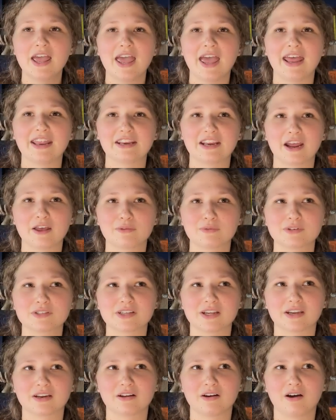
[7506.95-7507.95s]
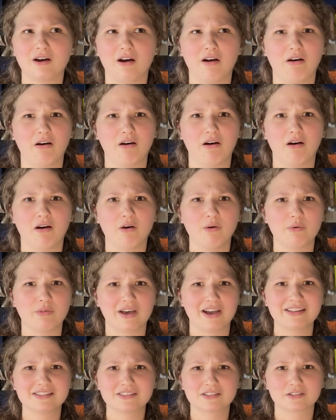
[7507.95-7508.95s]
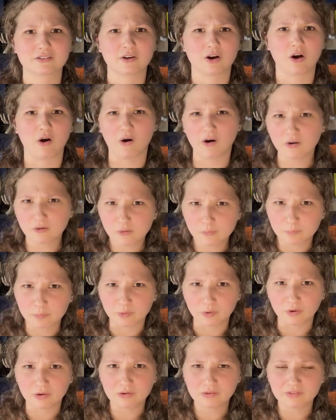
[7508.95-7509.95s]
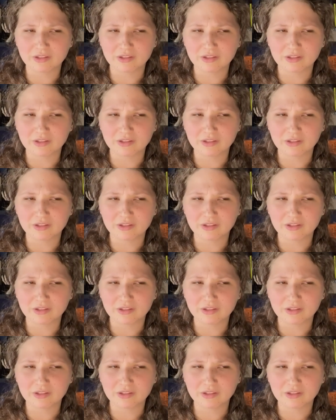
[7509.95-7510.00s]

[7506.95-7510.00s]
And Katherine's like, oh, that's horrible.